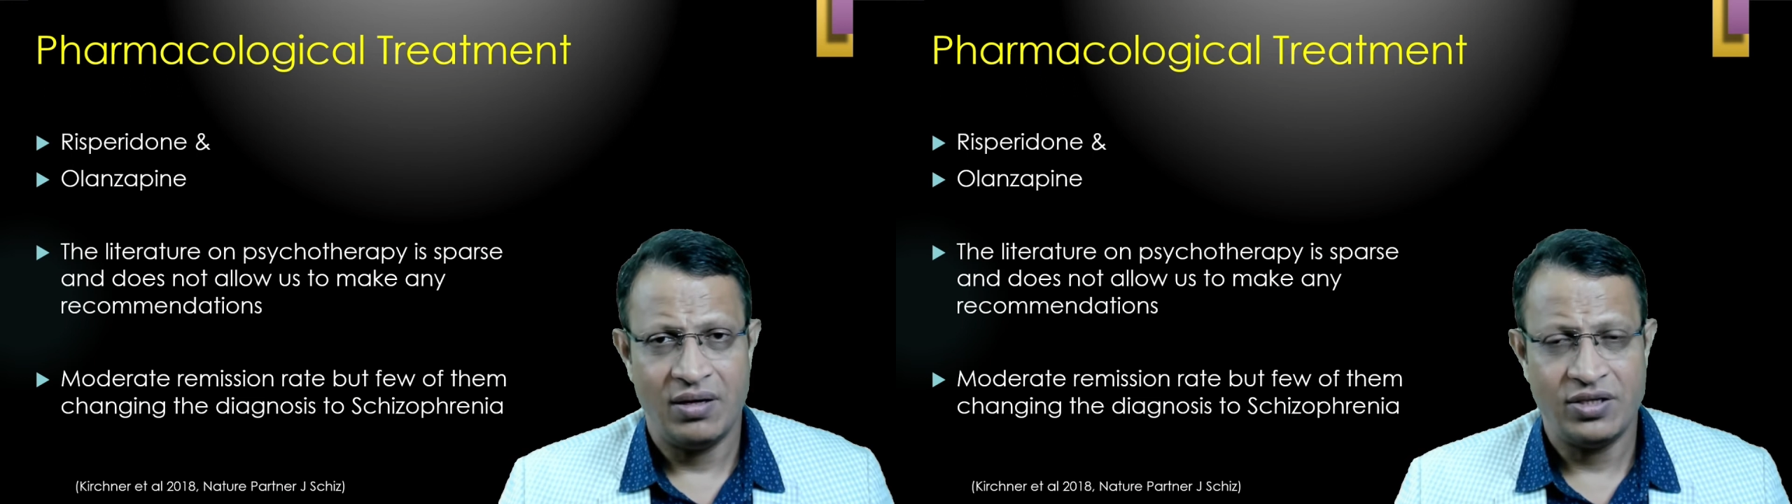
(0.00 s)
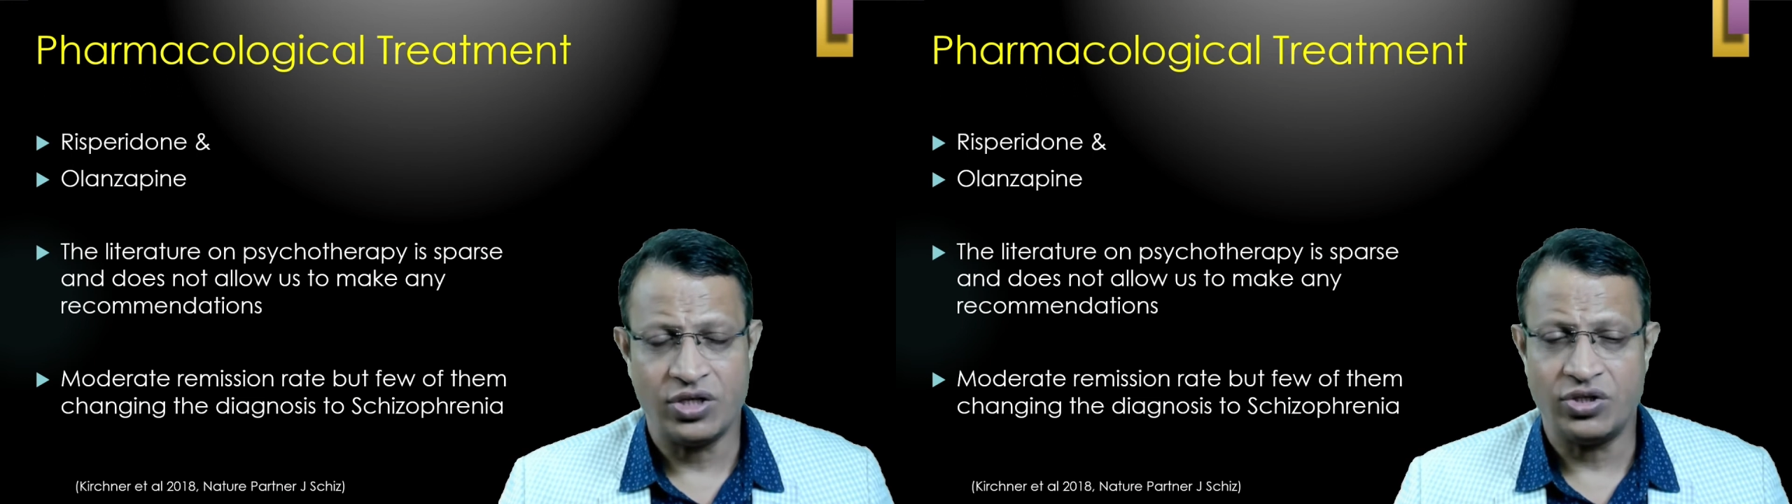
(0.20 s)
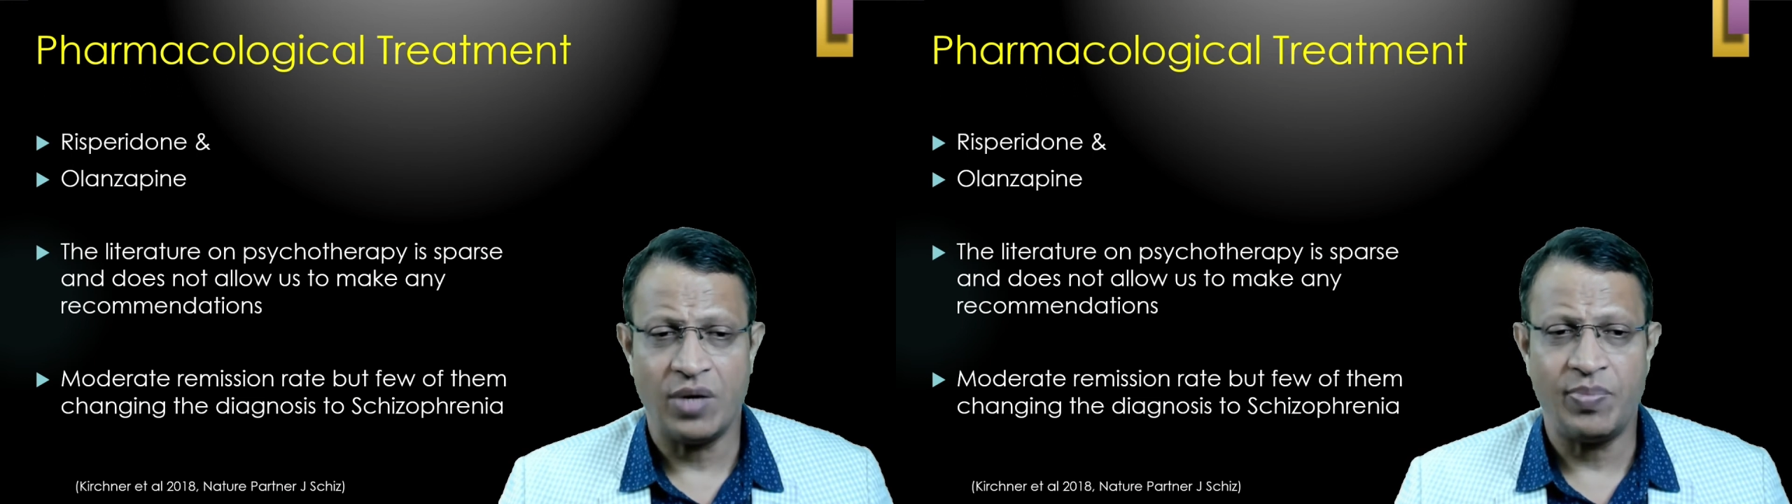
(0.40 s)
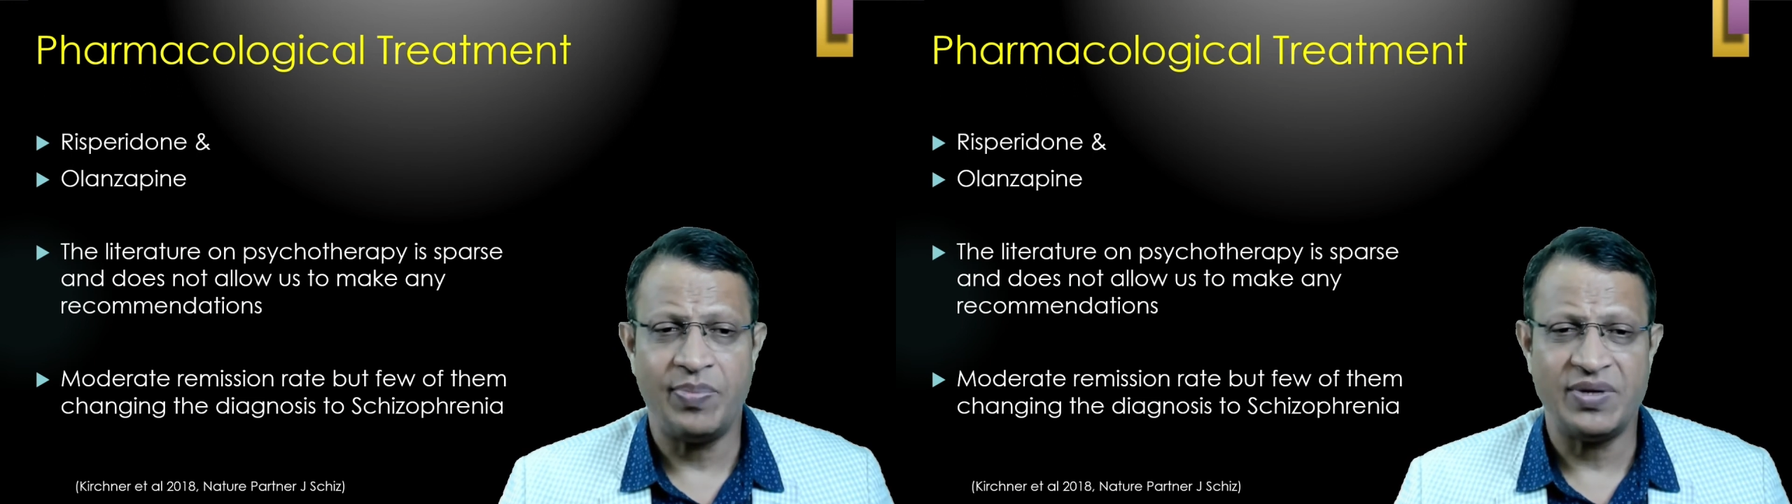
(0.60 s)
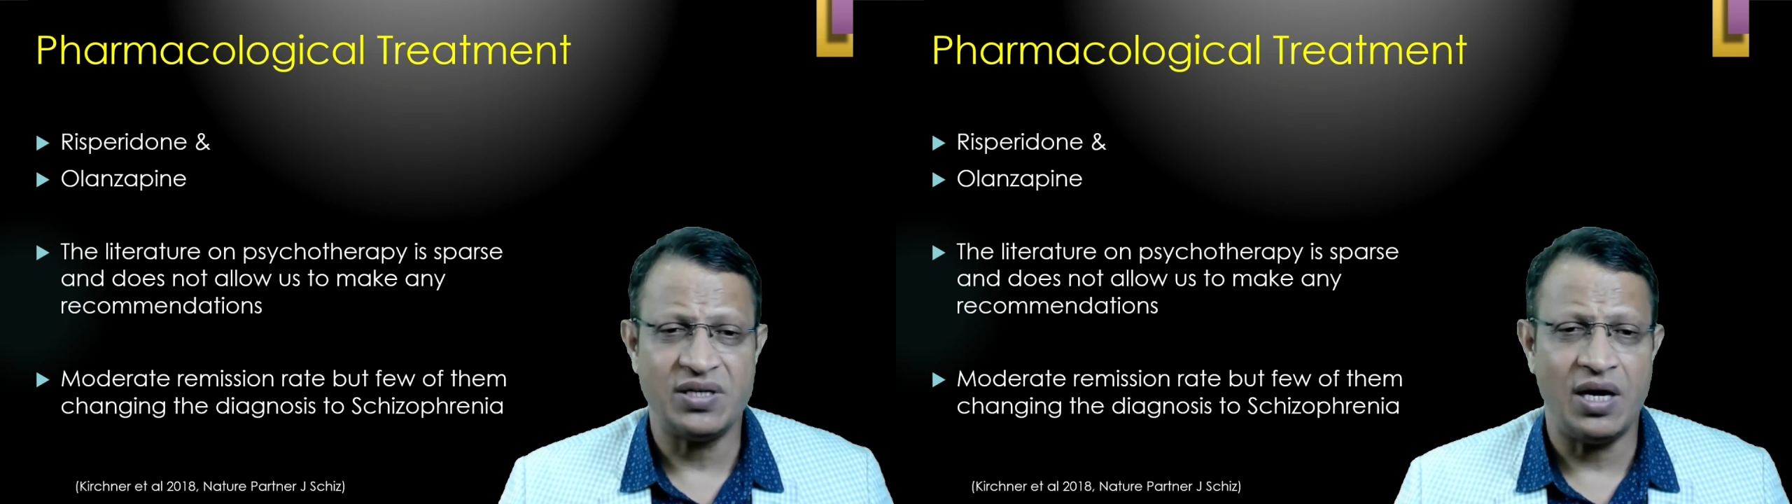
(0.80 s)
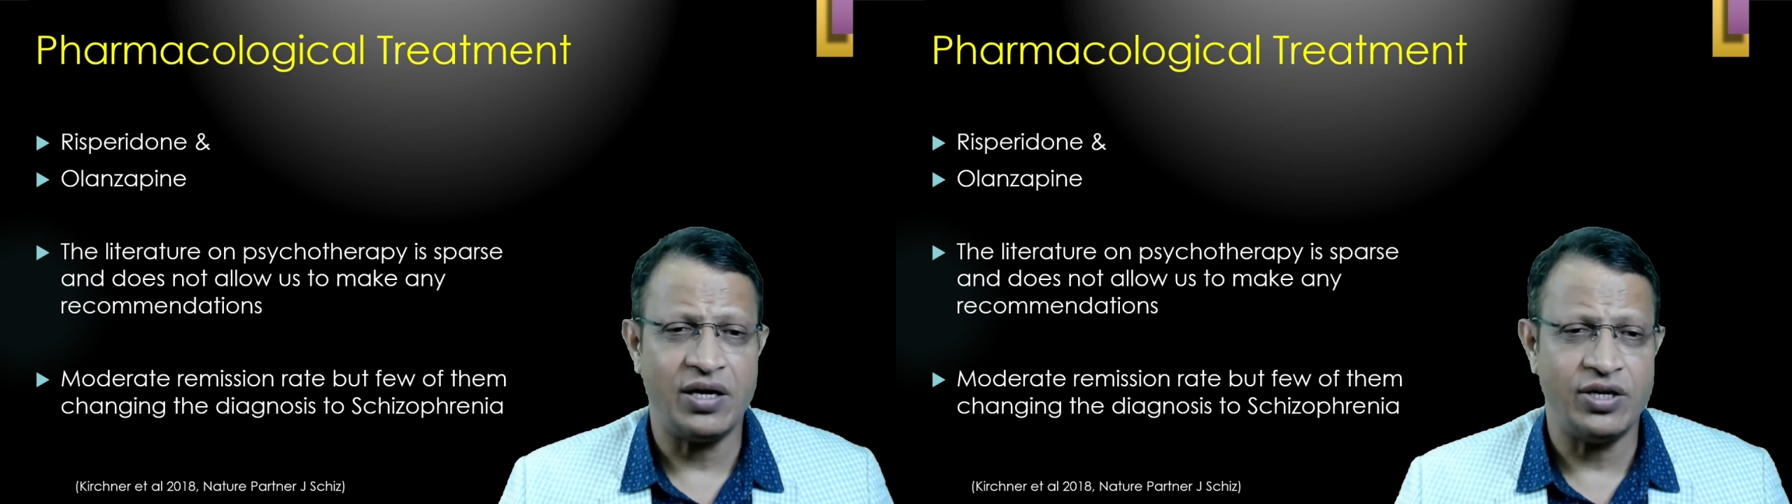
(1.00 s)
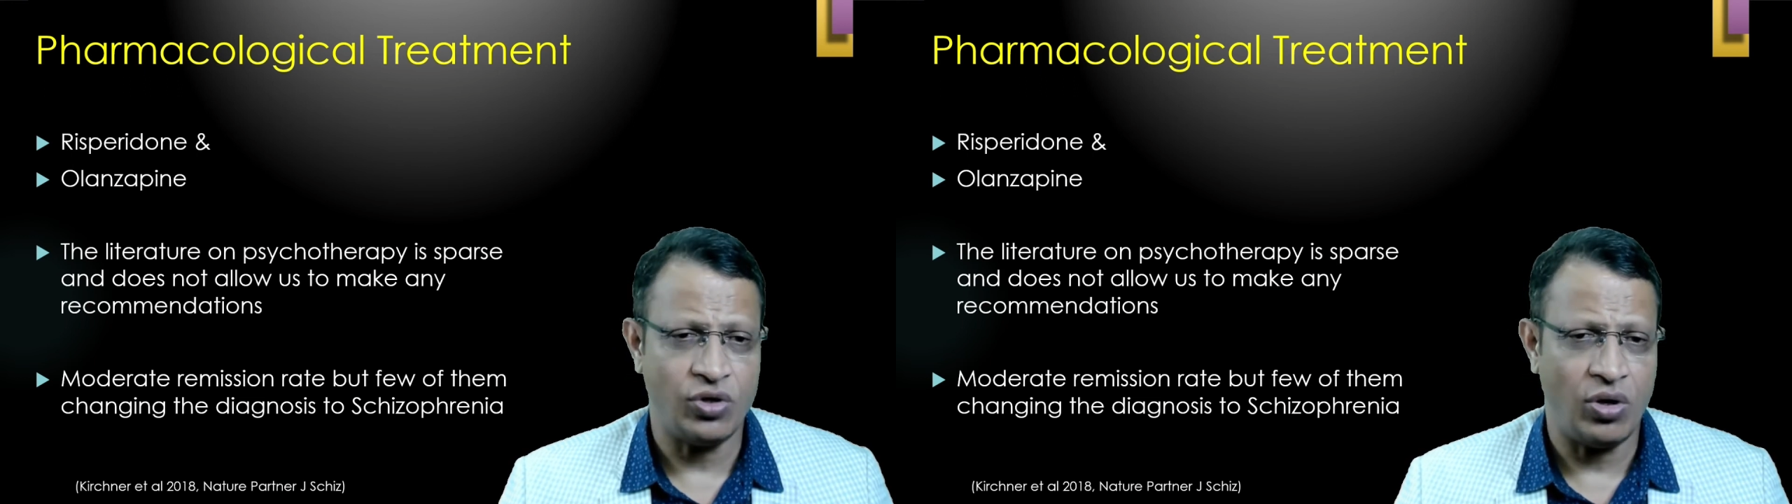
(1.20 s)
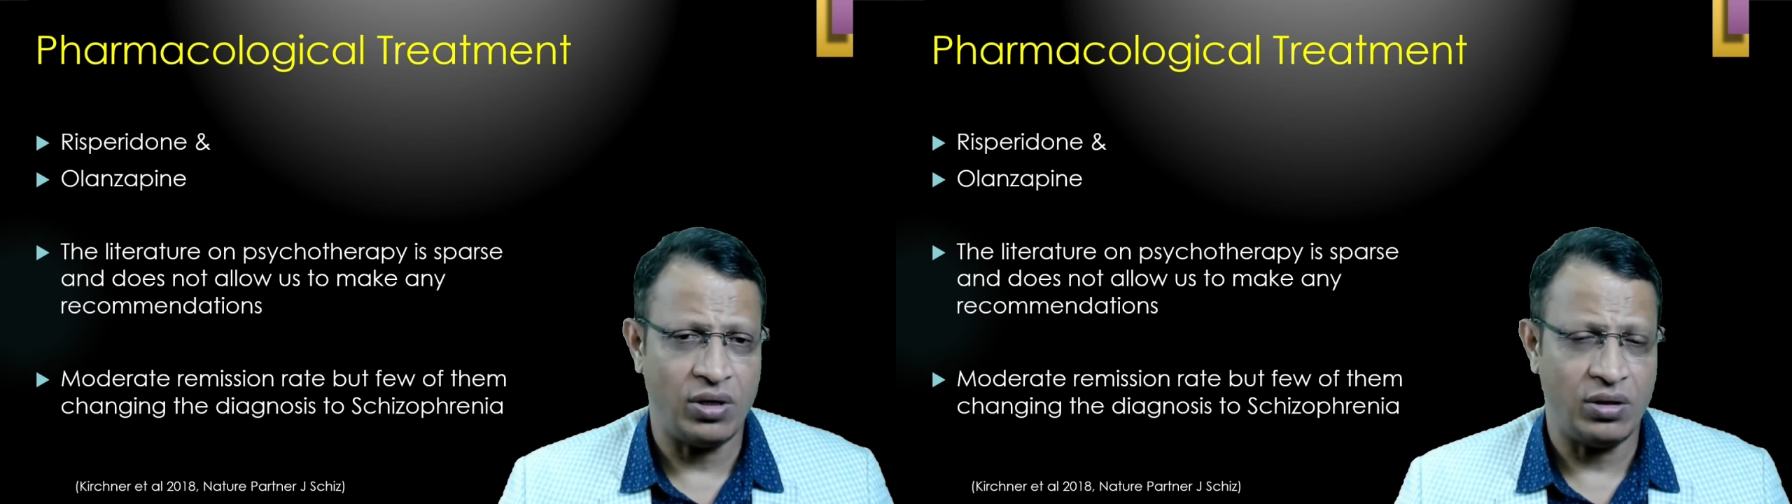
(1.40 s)
schizotypal personality
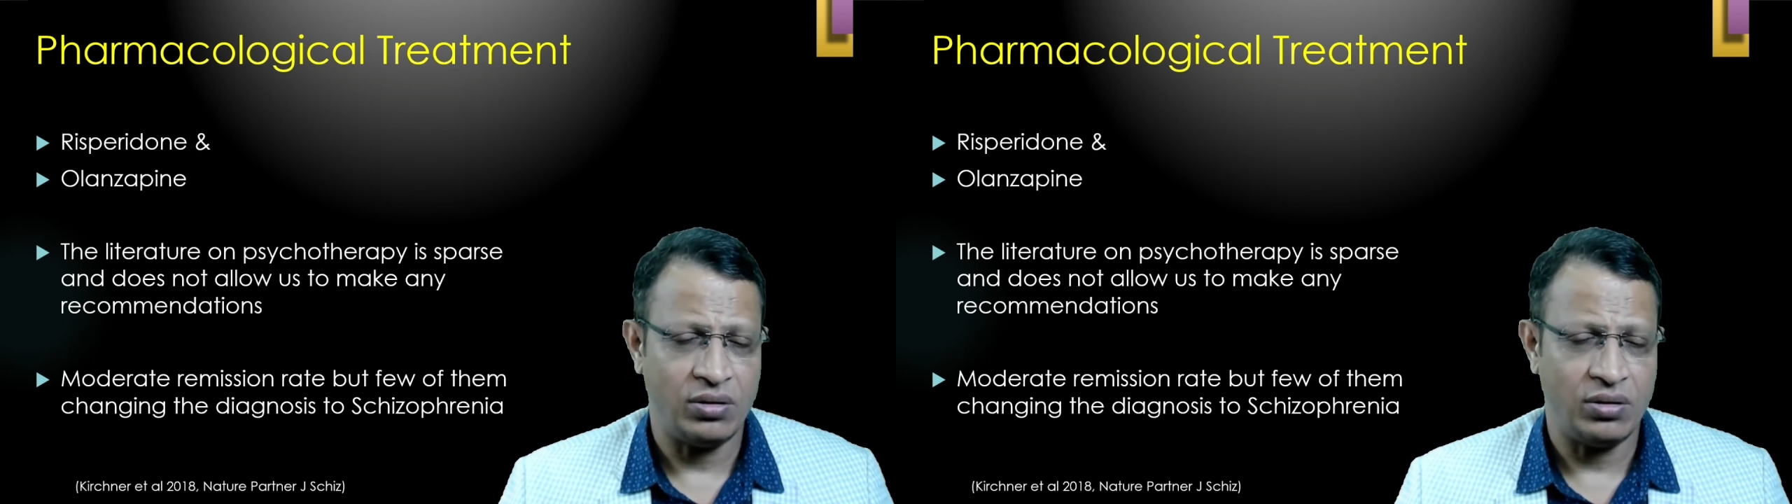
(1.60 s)
disorder.